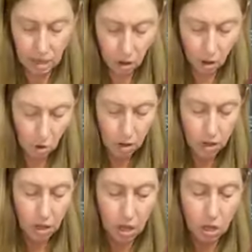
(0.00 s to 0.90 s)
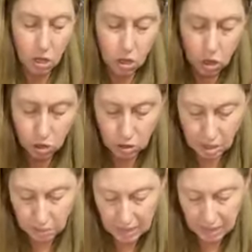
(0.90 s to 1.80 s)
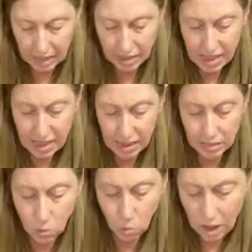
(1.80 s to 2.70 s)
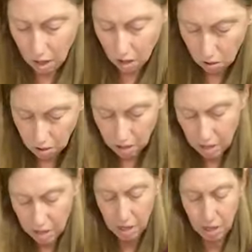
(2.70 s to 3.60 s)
And so you could do something like that as well